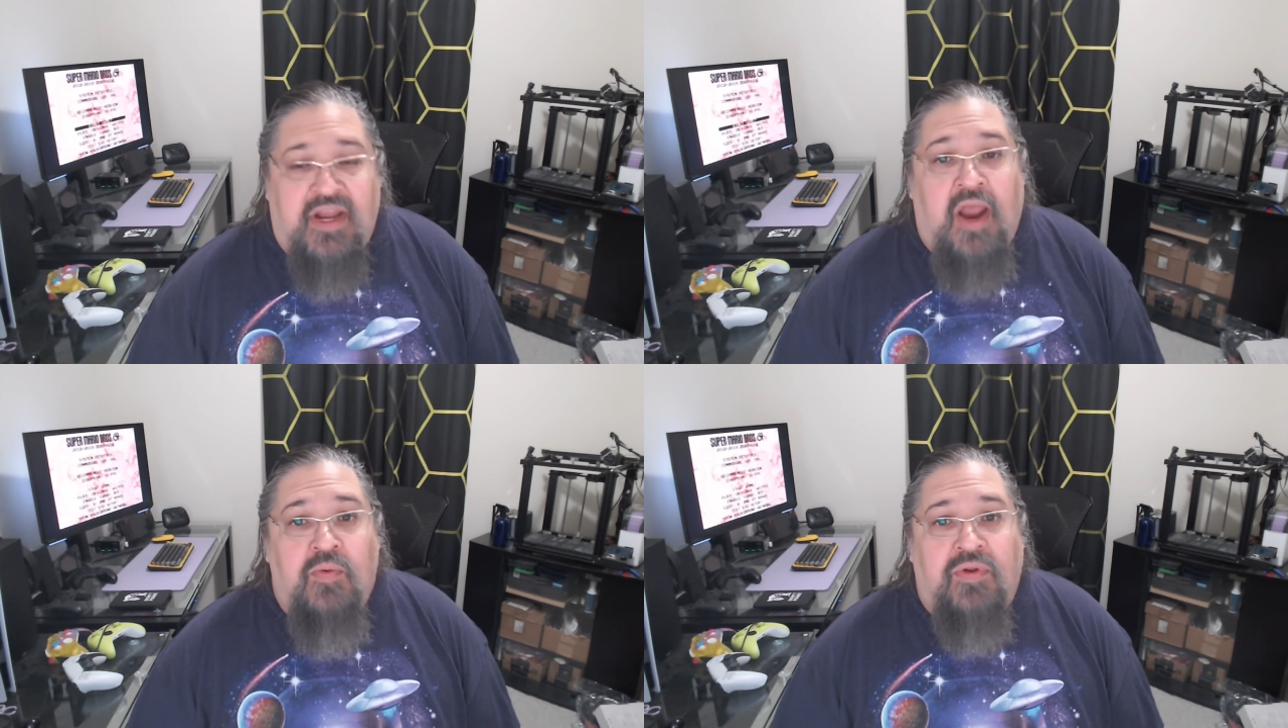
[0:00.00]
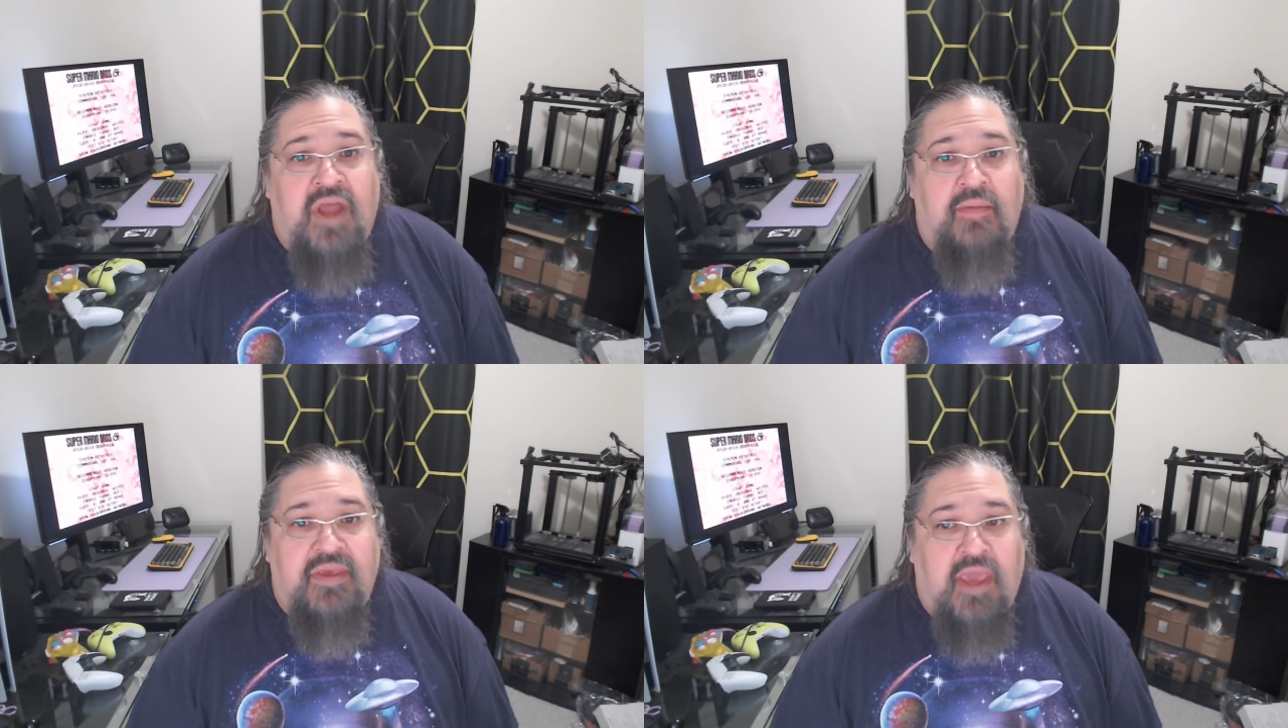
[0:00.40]
and I will
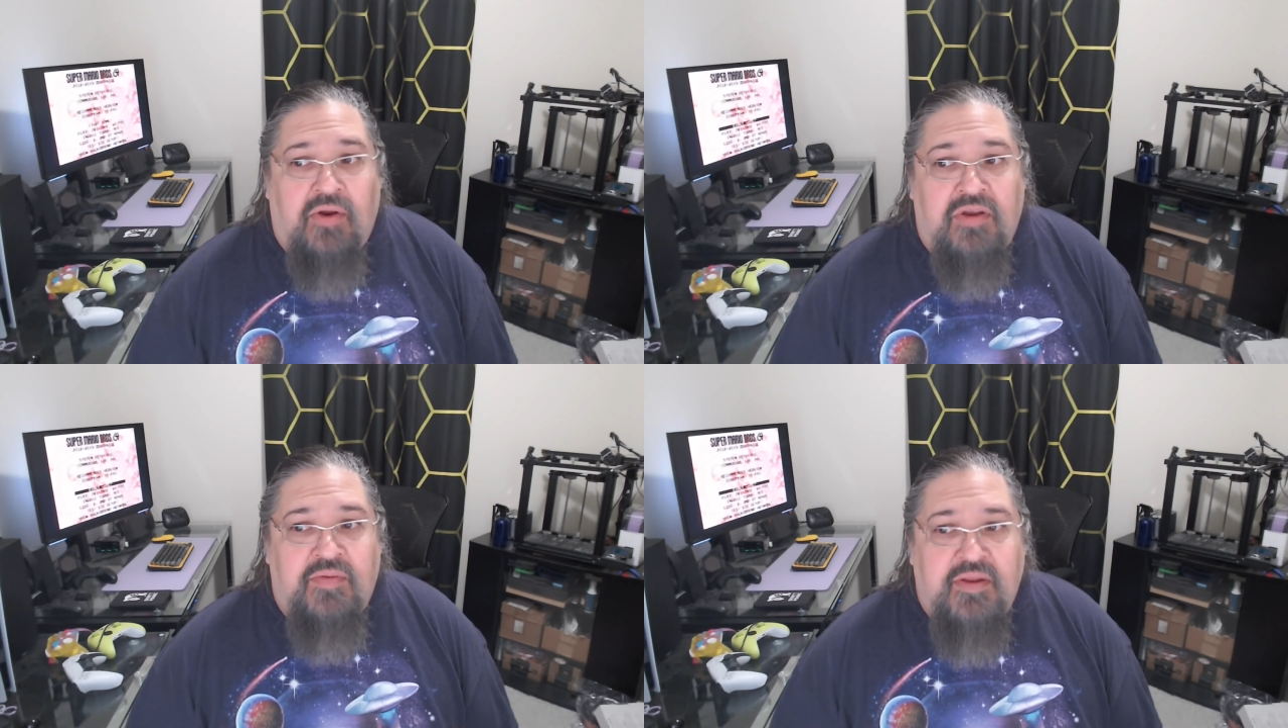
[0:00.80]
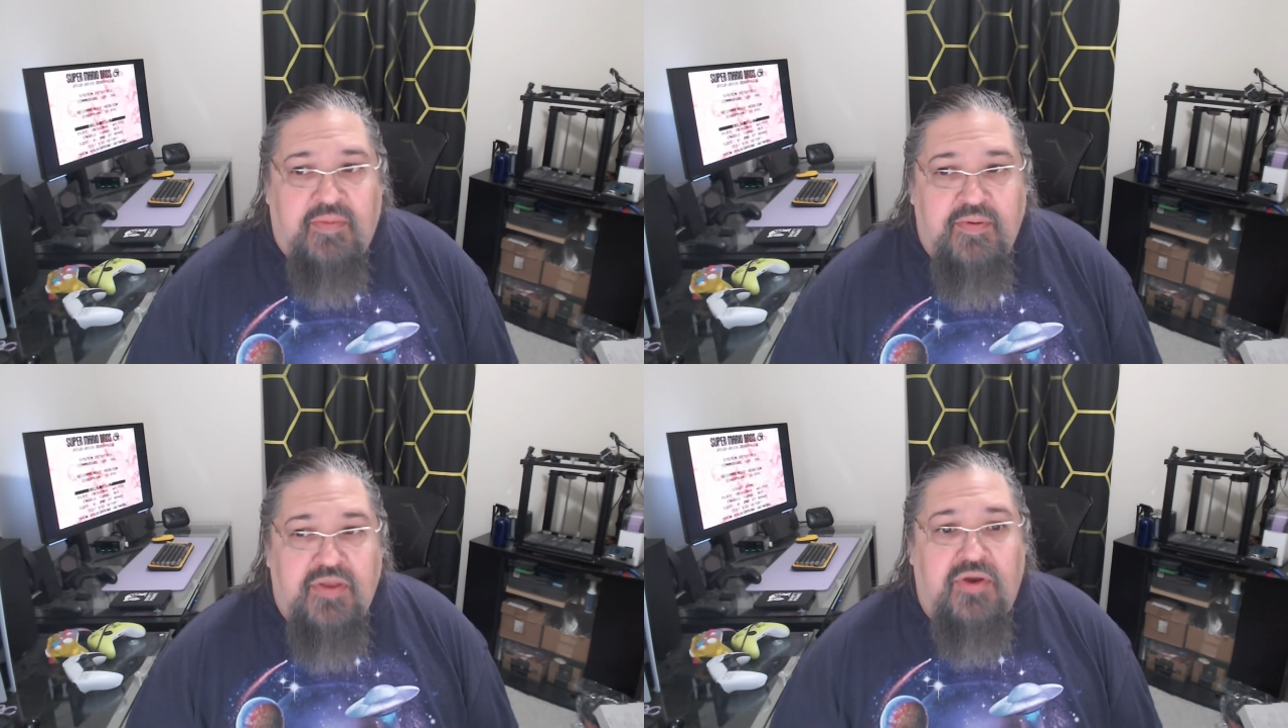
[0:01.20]
not be catering
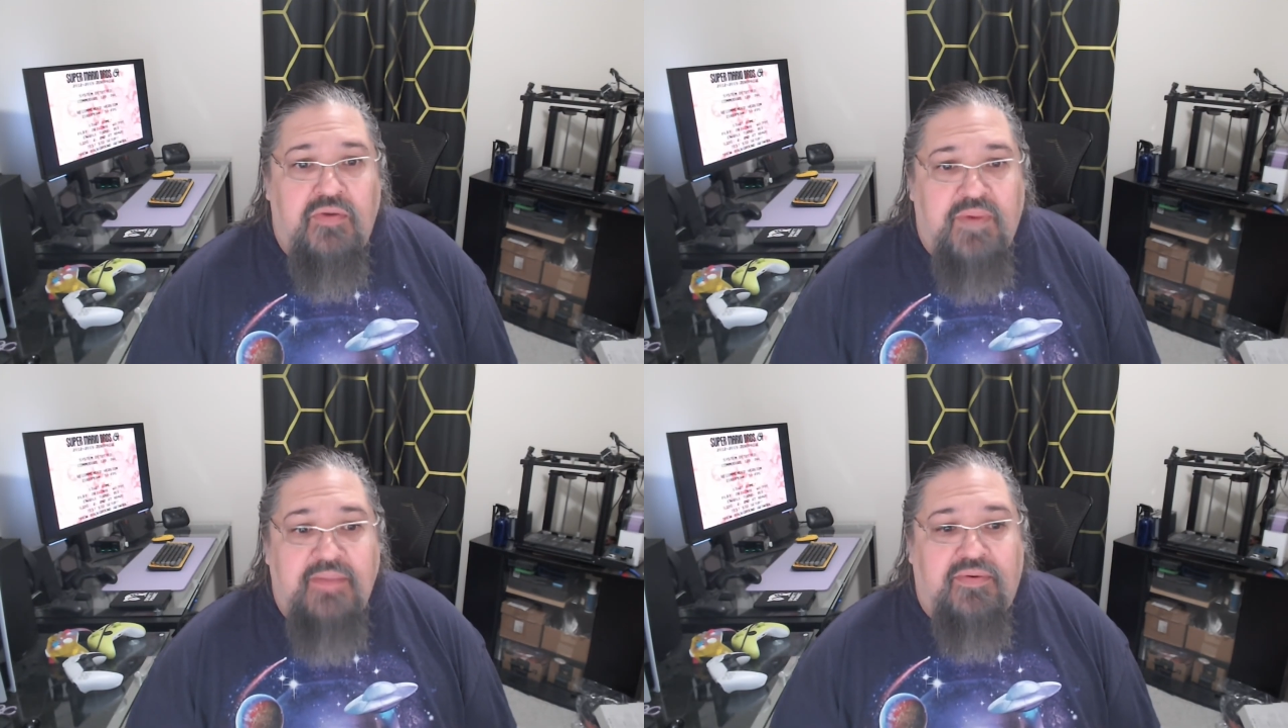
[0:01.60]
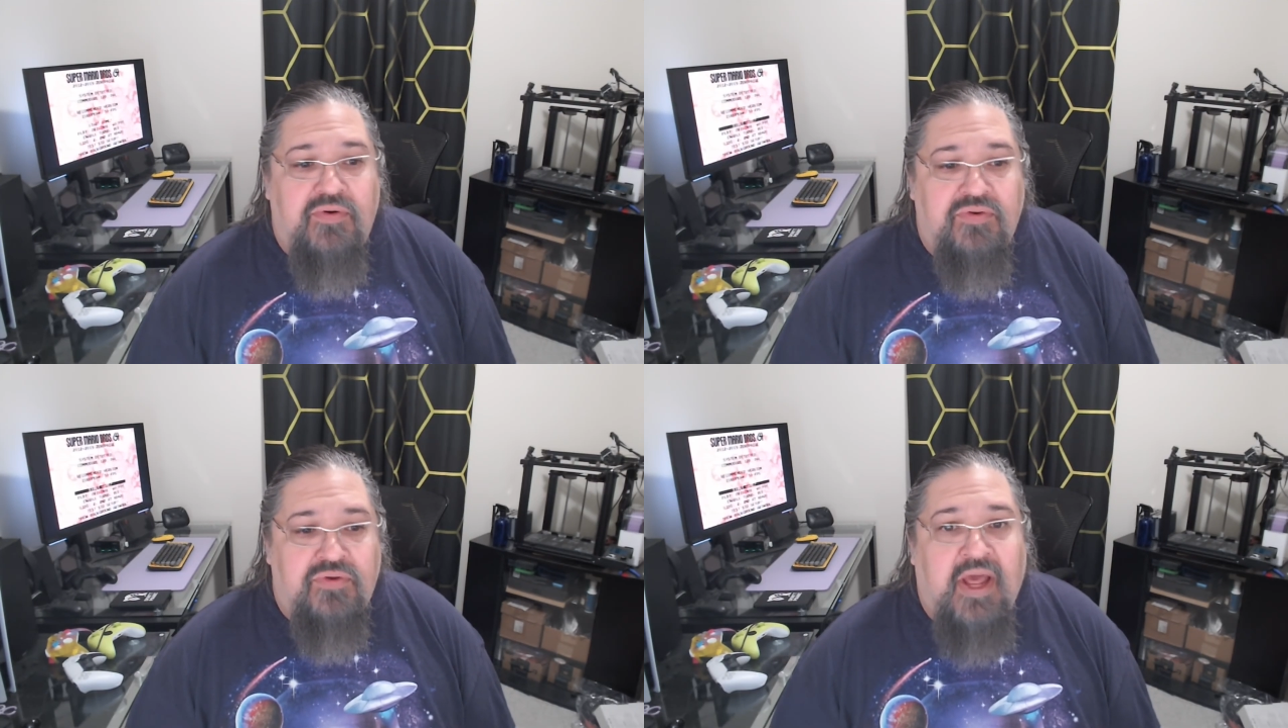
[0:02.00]
to people
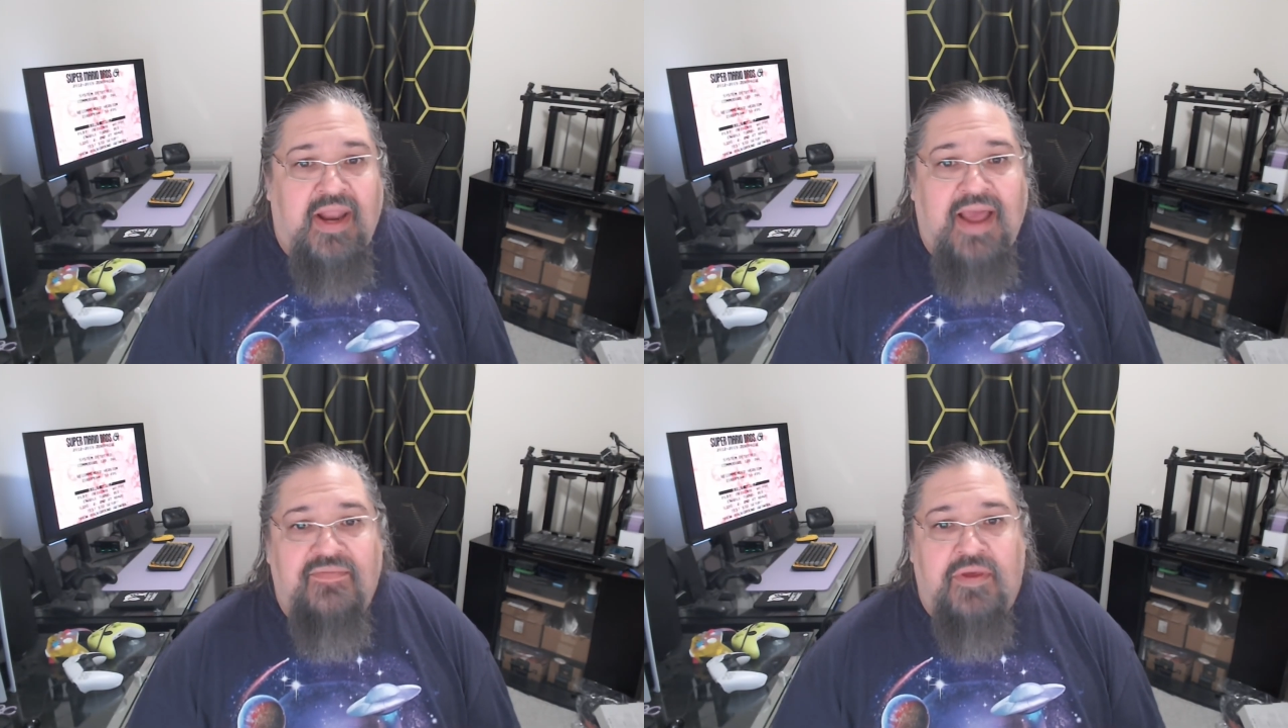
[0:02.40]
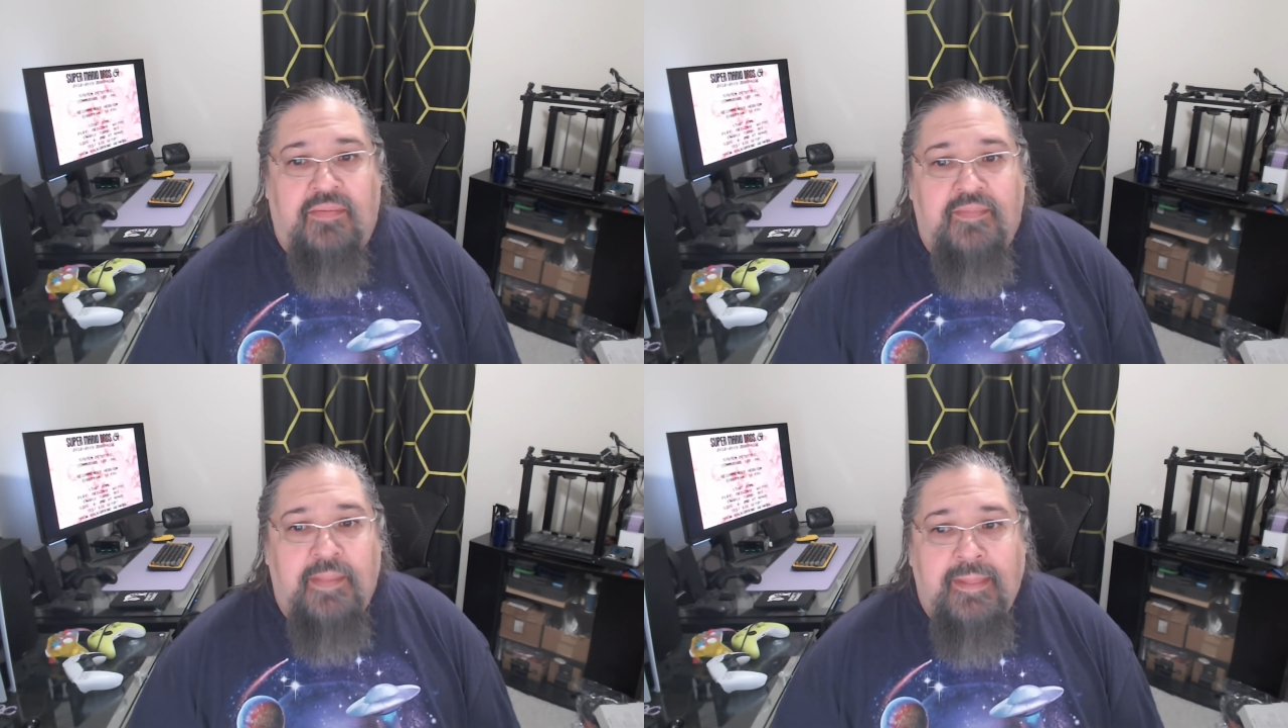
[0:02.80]
who do not have them.